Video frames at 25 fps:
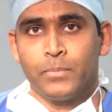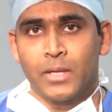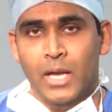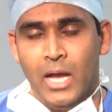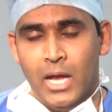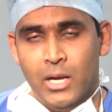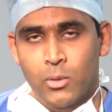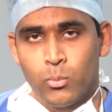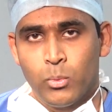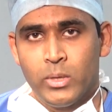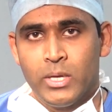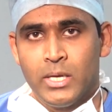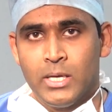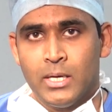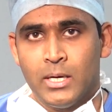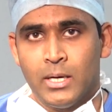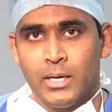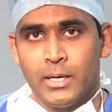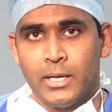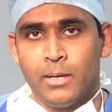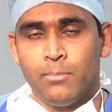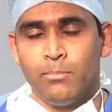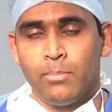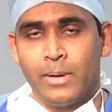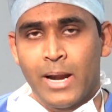and we uh,
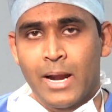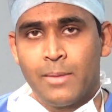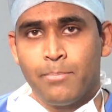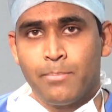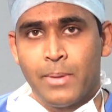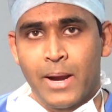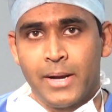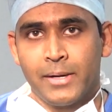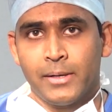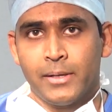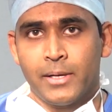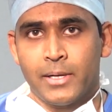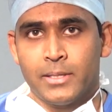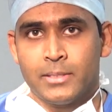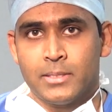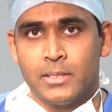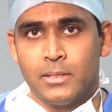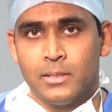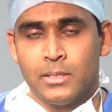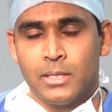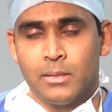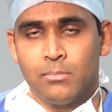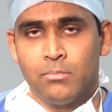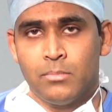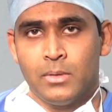implant pancreas
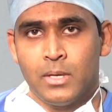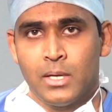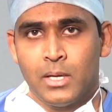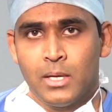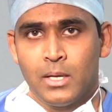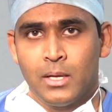in them.